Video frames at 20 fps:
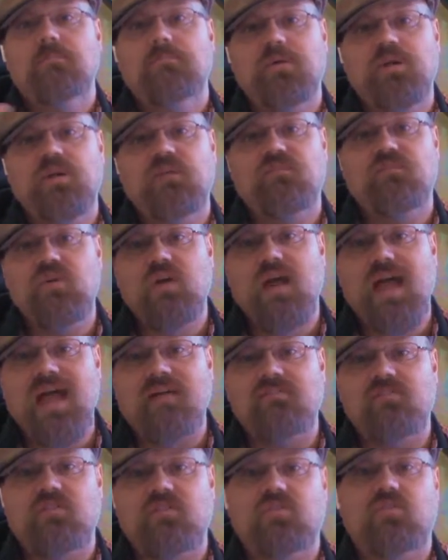But if you
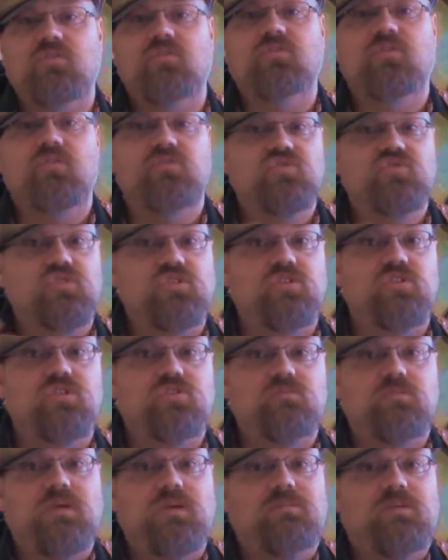haven't learned those, then
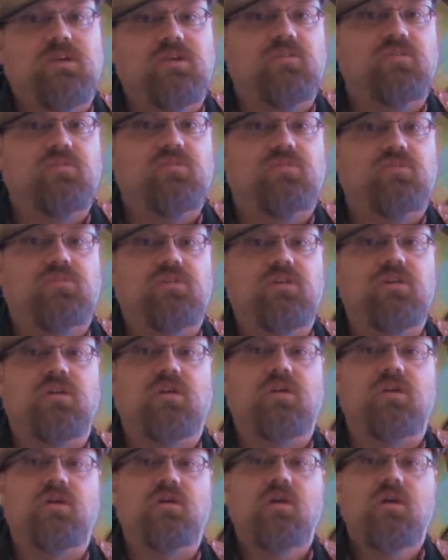this may be a new
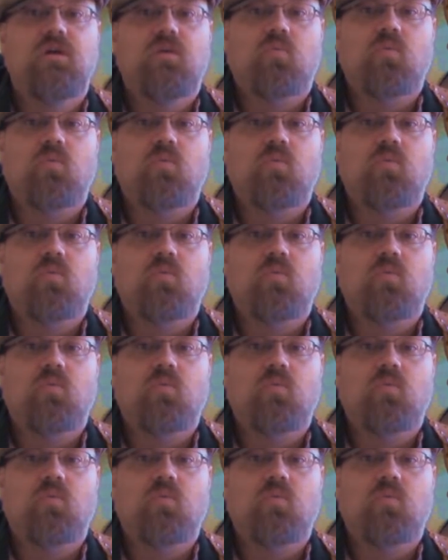thing.